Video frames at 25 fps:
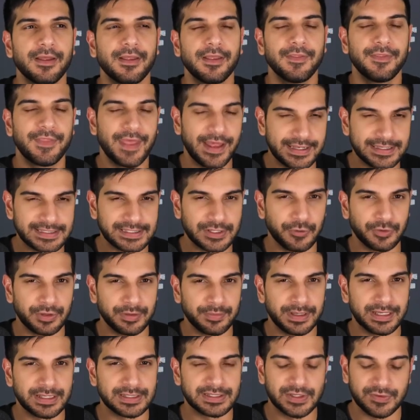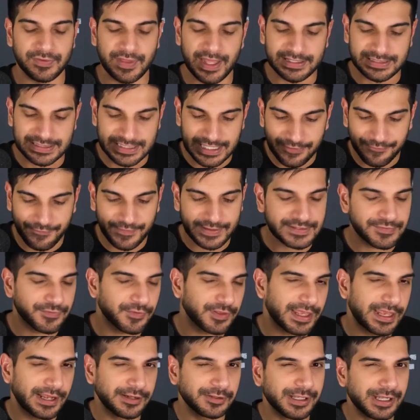that he's going to be. So that defense for
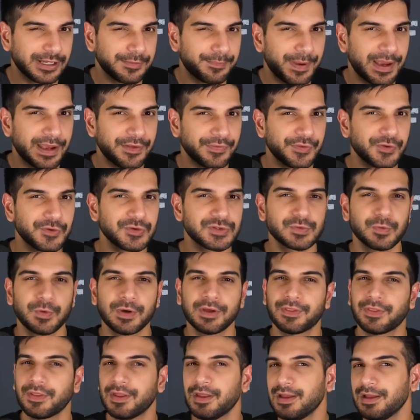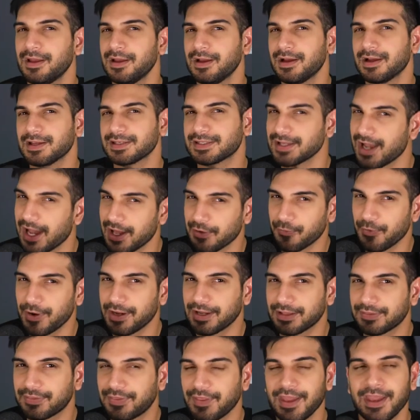the Carolina Panthers with Hassan
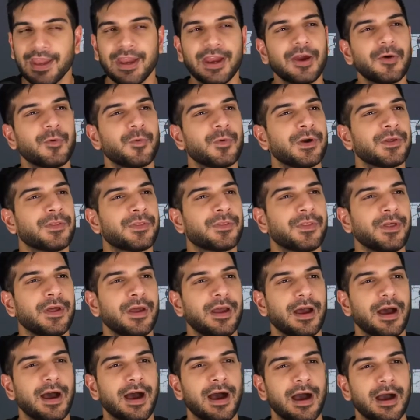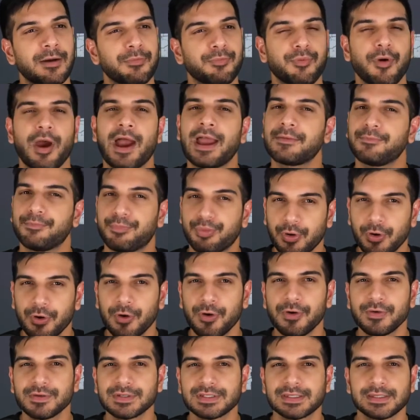Riddick there, with Brian
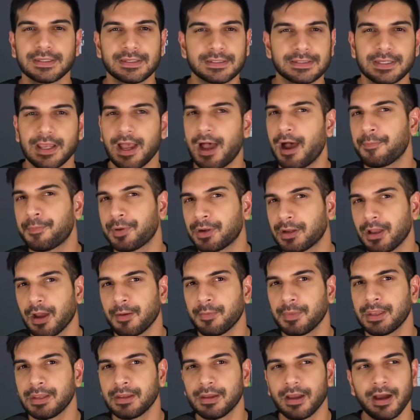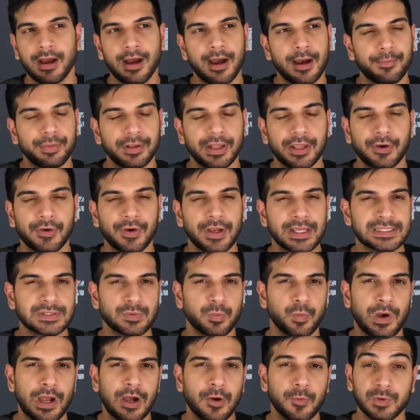Burns is an up-and-coming player
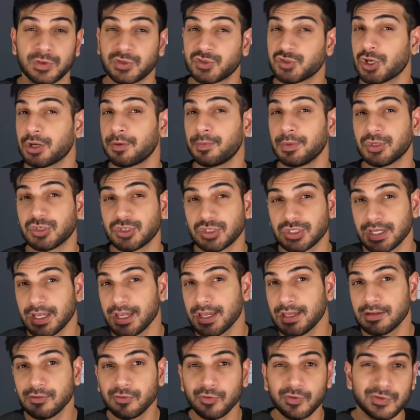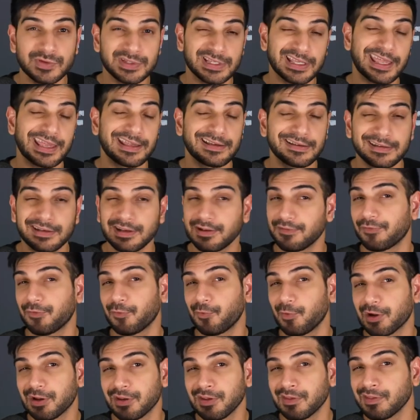as well, with Jeremy Chinn, who's a candidate for
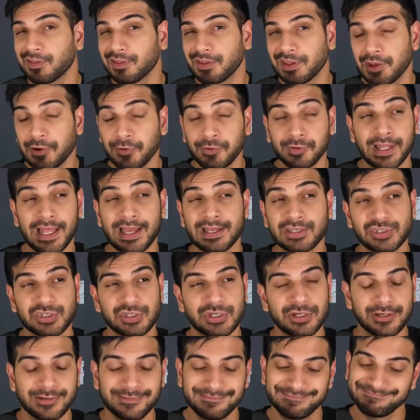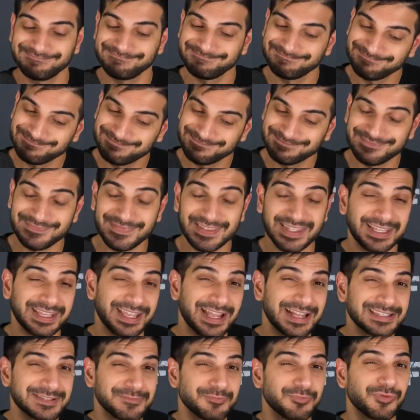Rookie of the Year last year. They
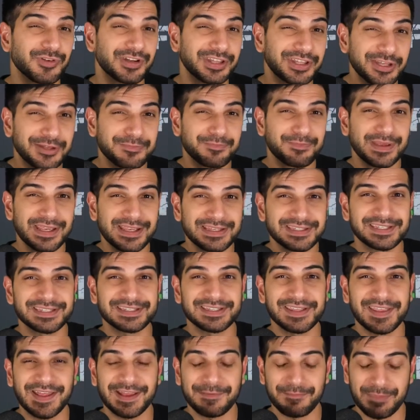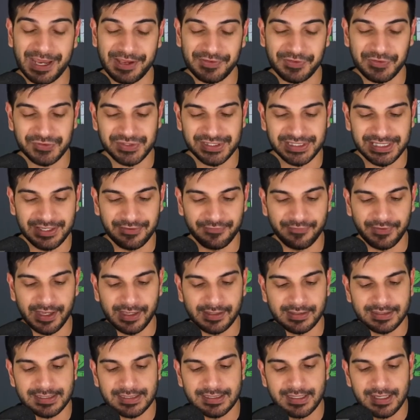got some pretty good pieces in that Panthers
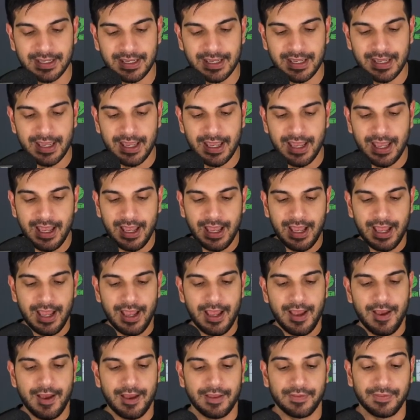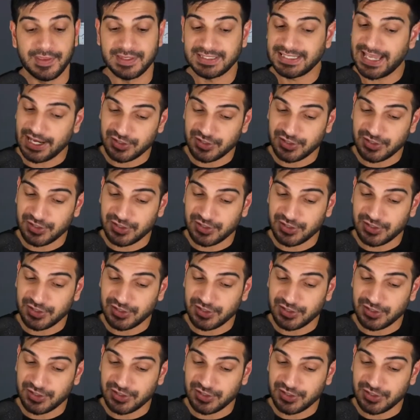defense. This